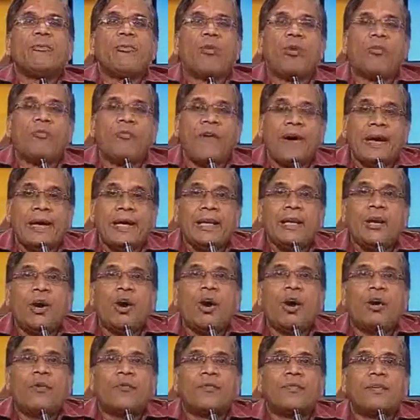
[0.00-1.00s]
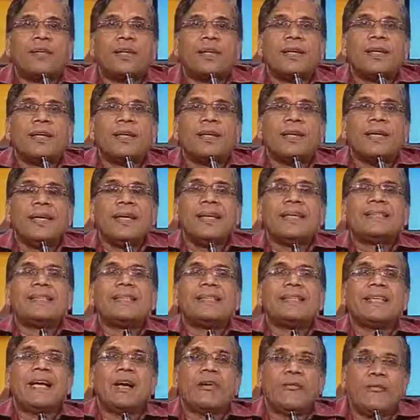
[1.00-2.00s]
profile of each
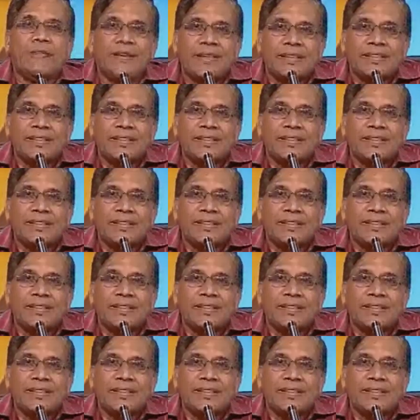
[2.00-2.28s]
and every